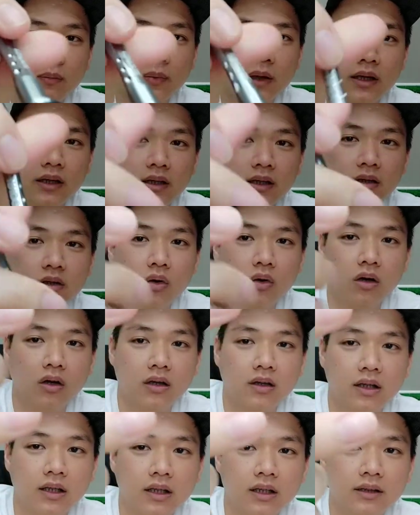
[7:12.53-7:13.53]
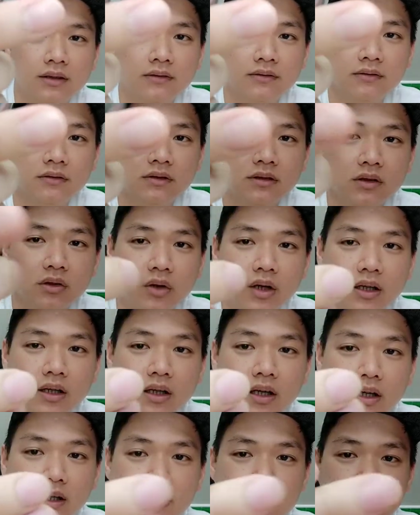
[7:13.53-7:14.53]
in quality, quite
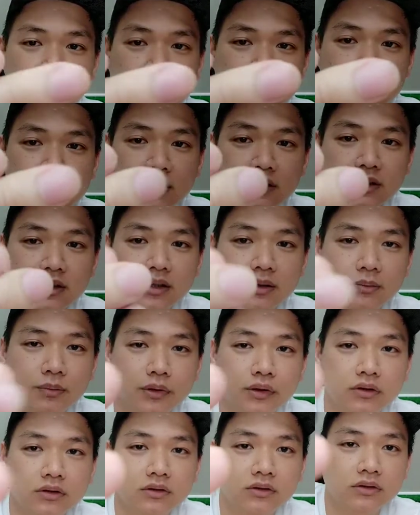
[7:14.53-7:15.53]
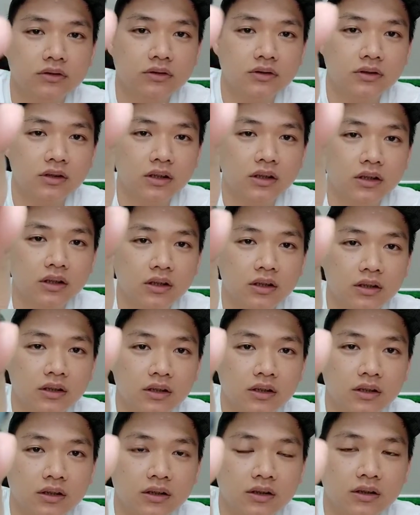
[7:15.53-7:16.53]
nice and sturdy build.
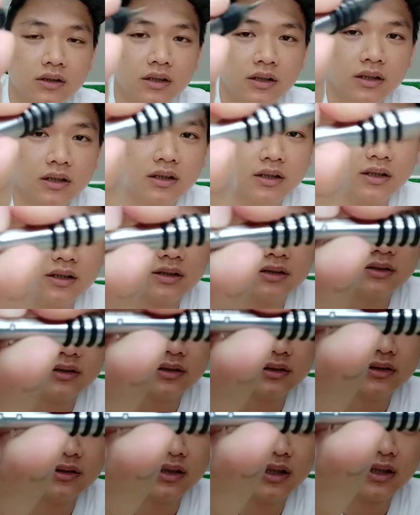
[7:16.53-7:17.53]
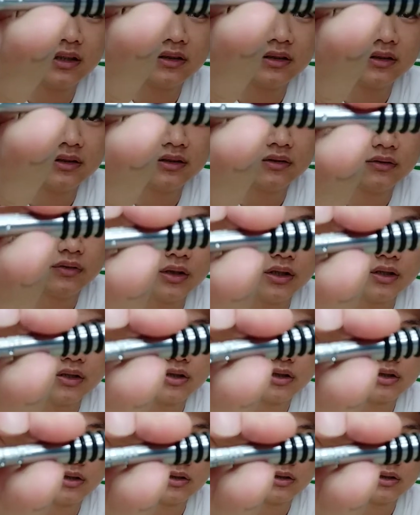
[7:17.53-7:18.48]
Okay, there's a Rich